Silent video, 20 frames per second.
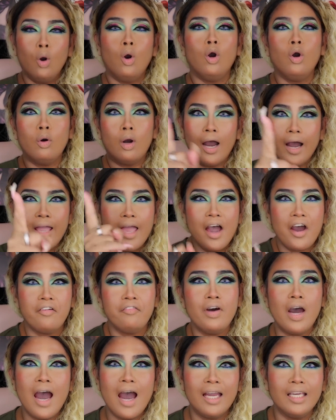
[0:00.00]
Oh, I
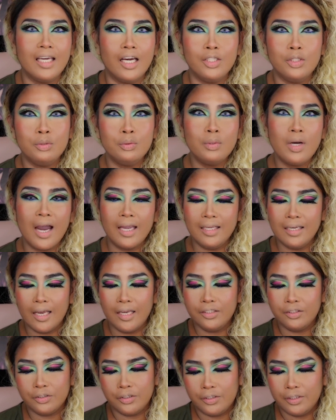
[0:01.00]
have a new
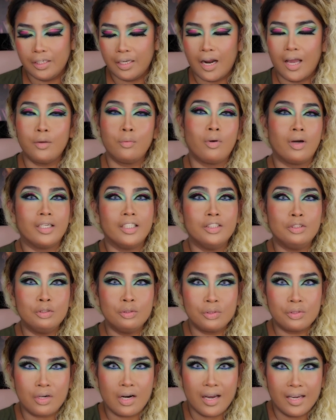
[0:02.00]
highlighter that I wanted to
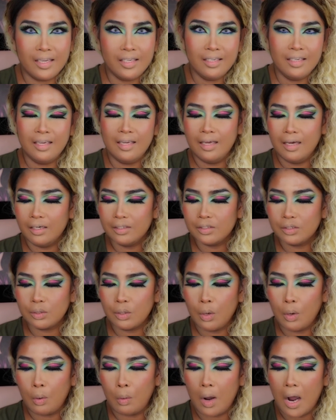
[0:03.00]
try.
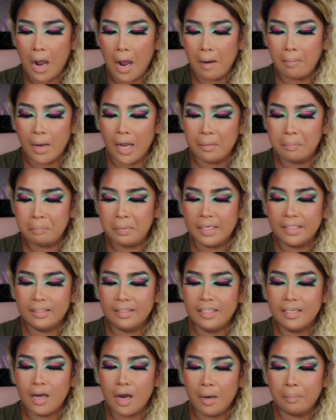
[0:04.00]
So I
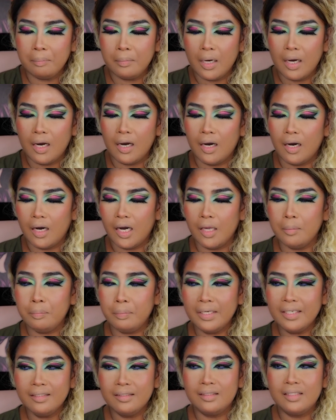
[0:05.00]
picked it up. I
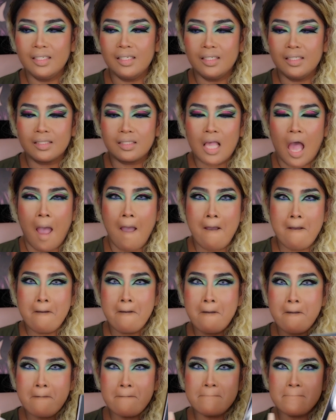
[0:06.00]
picked this
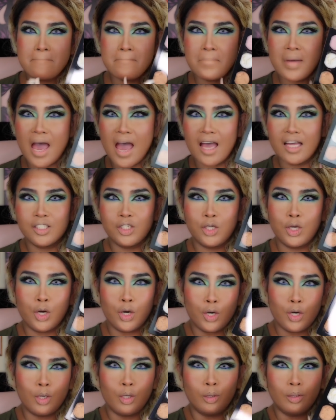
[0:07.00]
bad
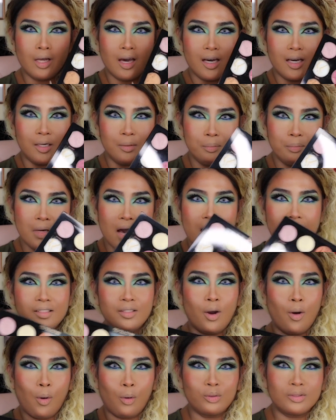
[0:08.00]
girl up
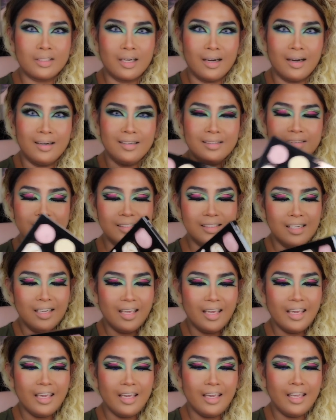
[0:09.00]
at Ulta.
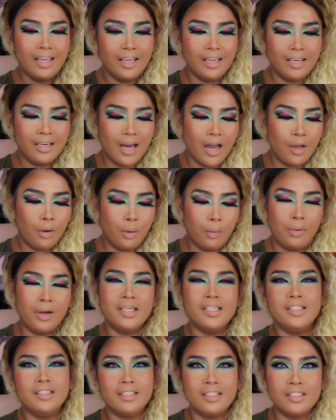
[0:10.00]
And I
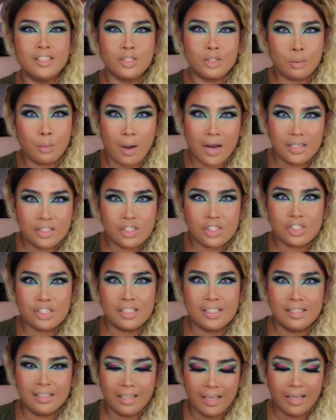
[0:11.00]
already did swatch
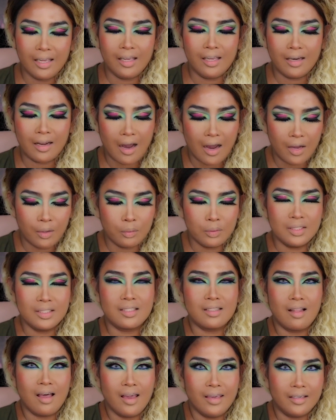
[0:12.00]
it. And I was
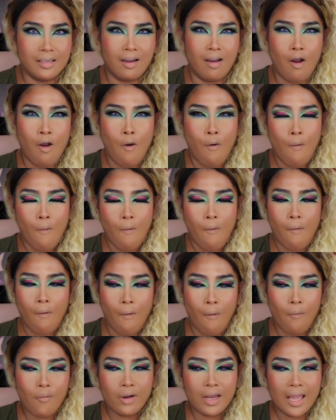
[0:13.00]
like,
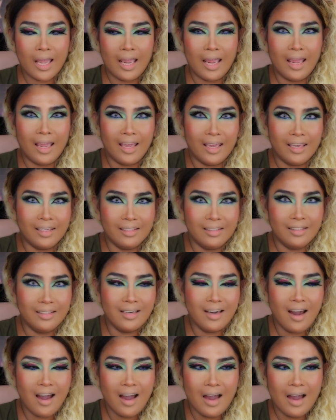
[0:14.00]
okay.